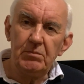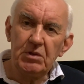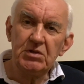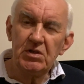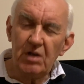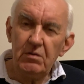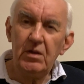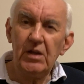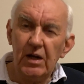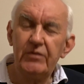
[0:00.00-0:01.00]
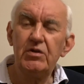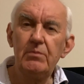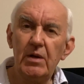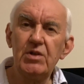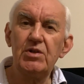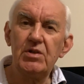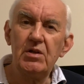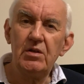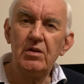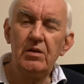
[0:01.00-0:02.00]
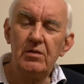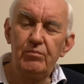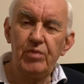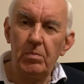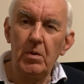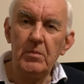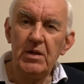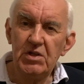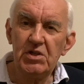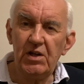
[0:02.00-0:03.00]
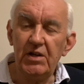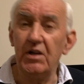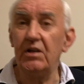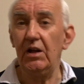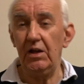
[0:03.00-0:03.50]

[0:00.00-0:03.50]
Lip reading: because I don't think you have too much problem in selling it,